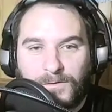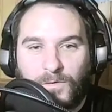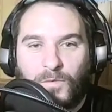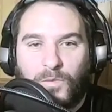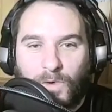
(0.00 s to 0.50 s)

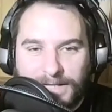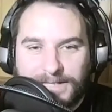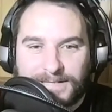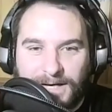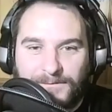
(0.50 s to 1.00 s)
What
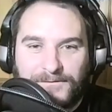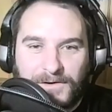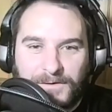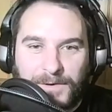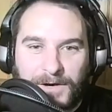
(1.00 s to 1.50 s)
is up,
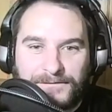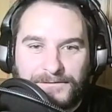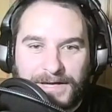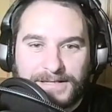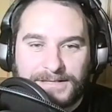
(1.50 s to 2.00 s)
football
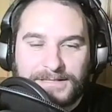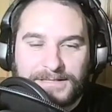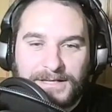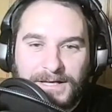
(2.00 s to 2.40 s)
fans?